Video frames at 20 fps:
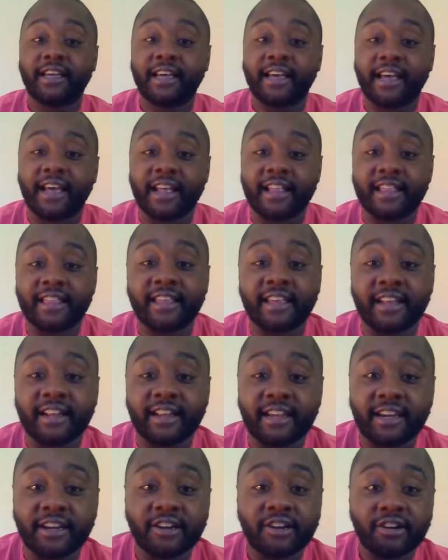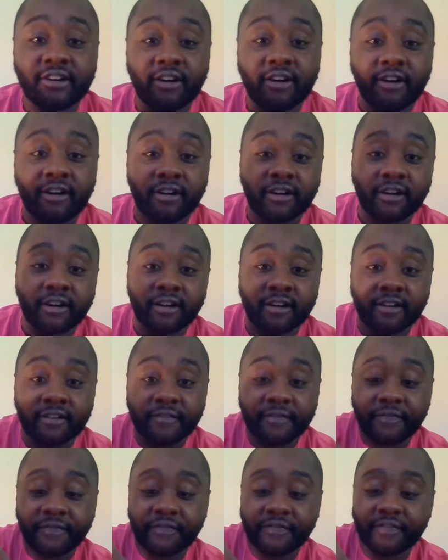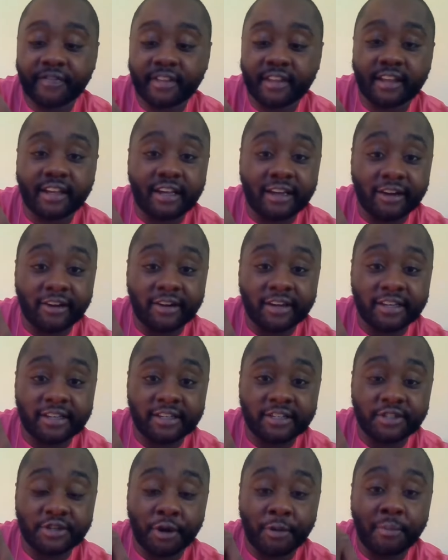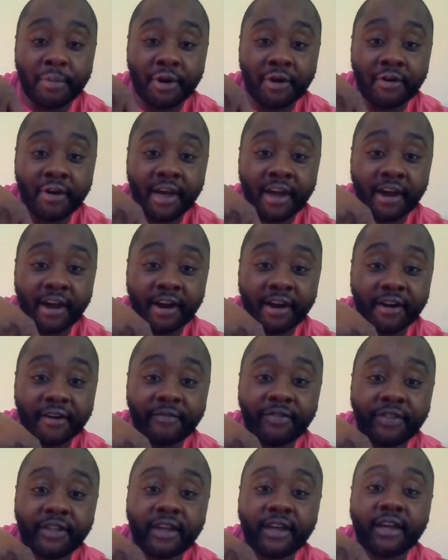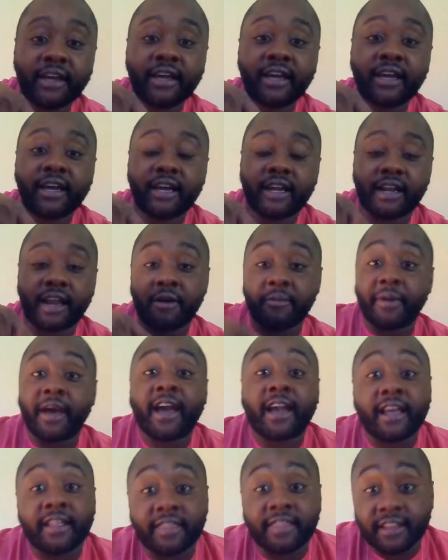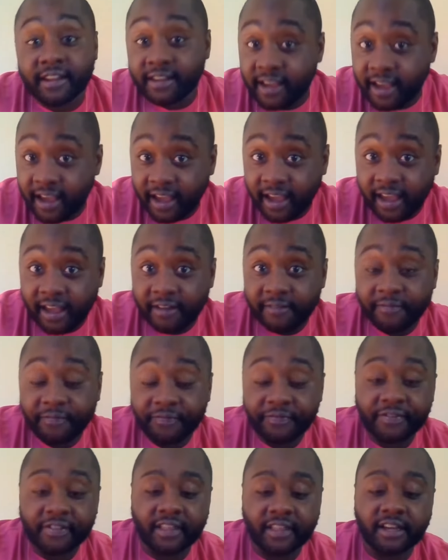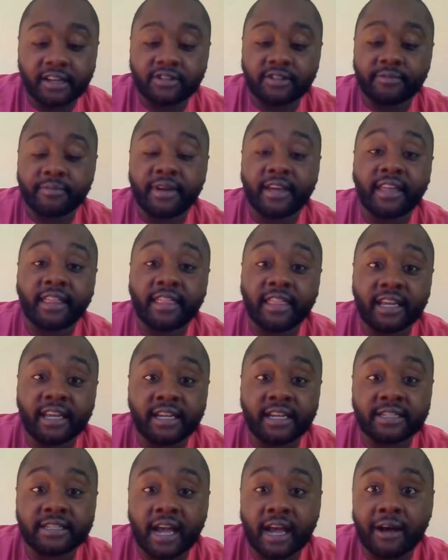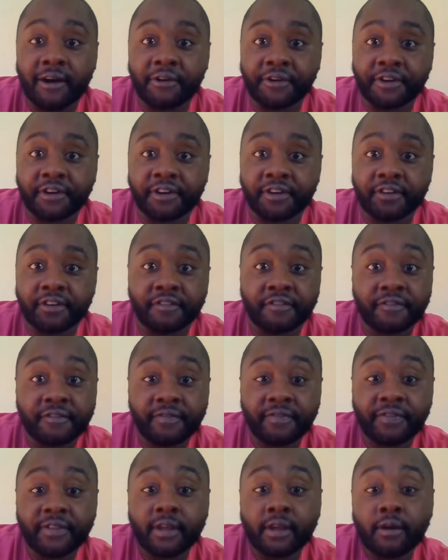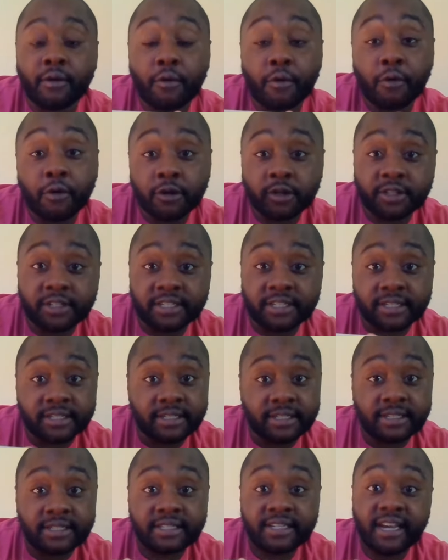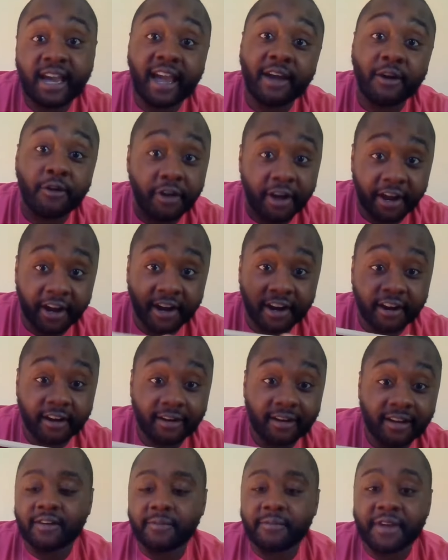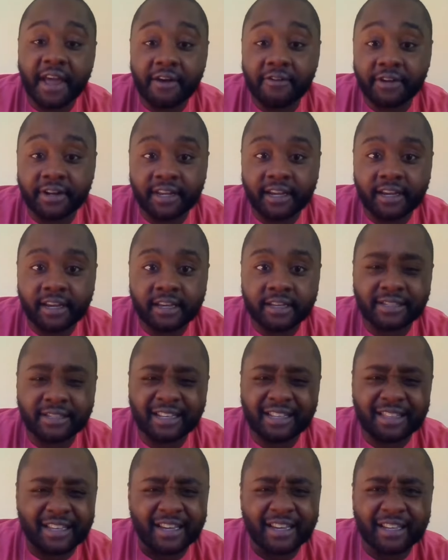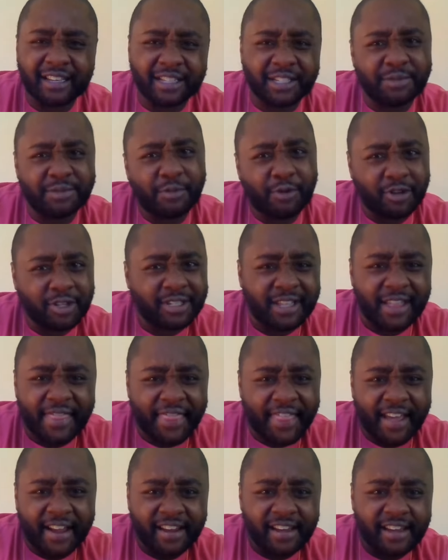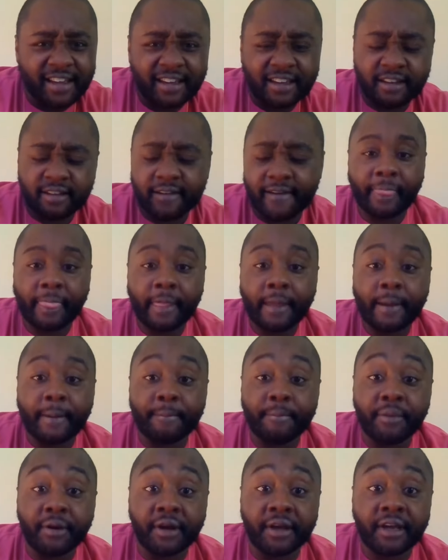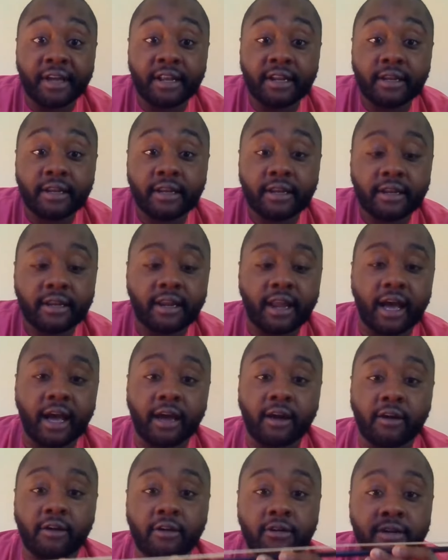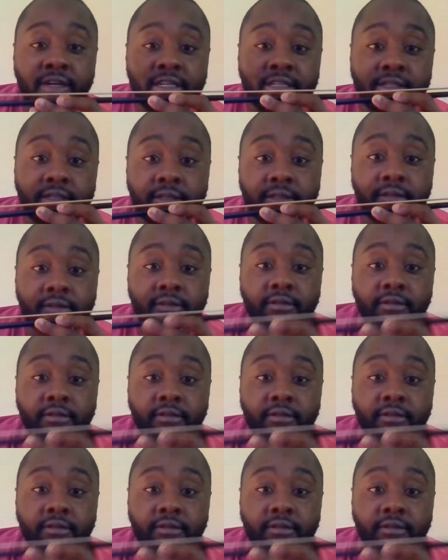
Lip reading: And then here is your bow hair. Now back in the day, they used to make these out of horse's tail hair. Nowadays, I think it's more synthetic, but I always